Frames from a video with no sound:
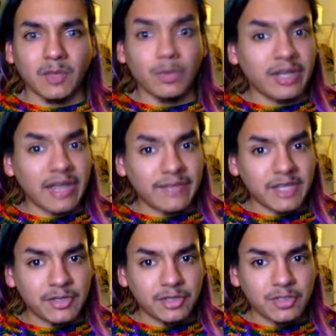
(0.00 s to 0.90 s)
We could have it
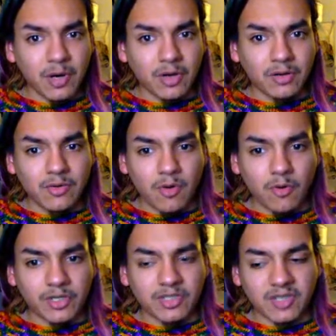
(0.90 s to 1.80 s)
either tomorrow
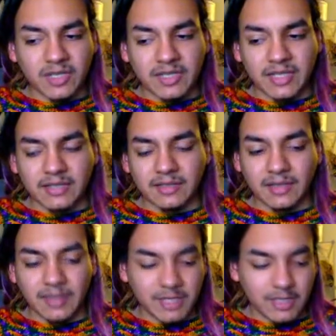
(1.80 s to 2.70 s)
or Sunday.
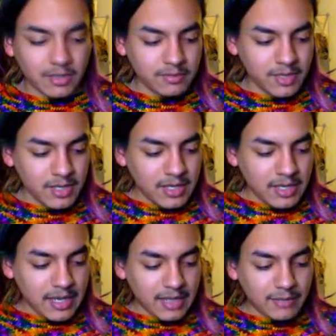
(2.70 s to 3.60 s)
Let me know,
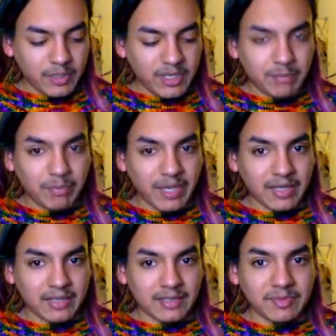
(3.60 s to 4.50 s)
and we can
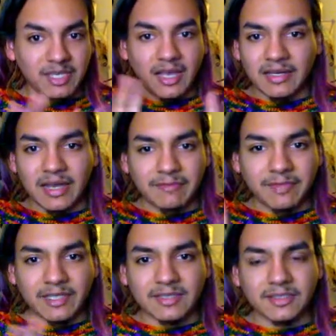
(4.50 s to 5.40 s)
pick something on
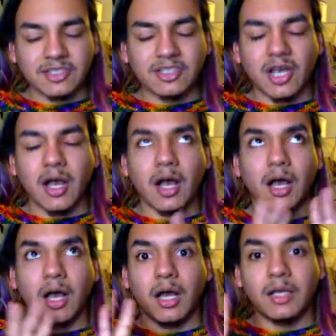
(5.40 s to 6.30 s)
Netflix. There's
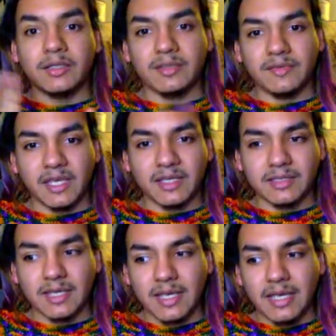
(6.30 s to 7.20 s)
tons of
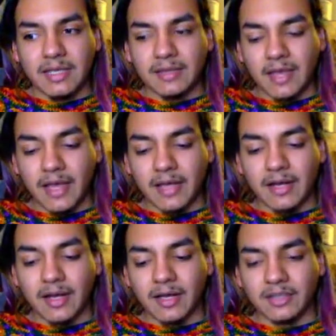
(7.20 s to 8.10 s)
things that
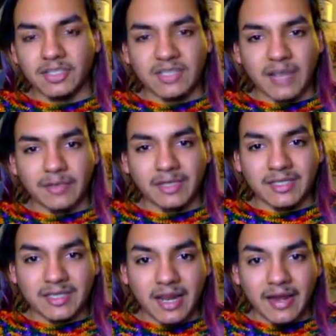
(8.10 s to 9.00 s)
just got
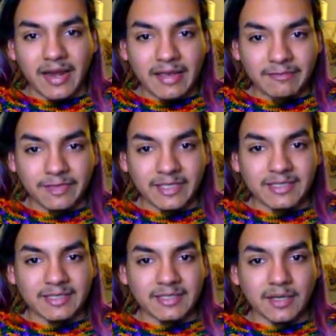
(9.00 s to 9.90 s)
released on Netflix,
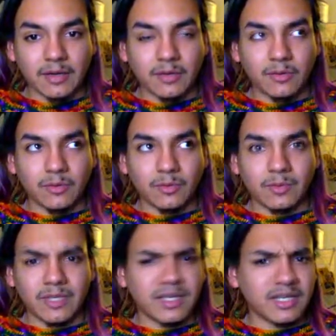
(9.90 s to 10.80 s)
so
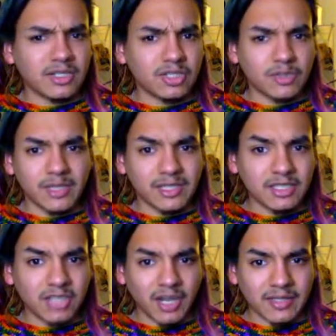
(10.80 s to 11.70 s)
we can just quickly
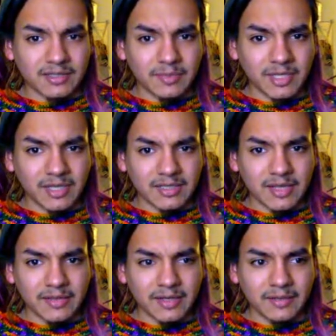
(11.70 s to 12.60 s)
check on something that's
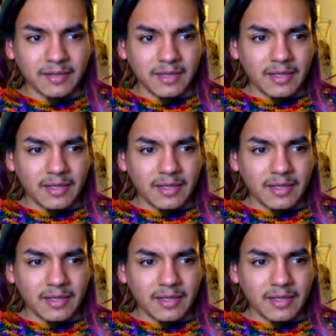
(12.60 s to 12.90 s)
on there.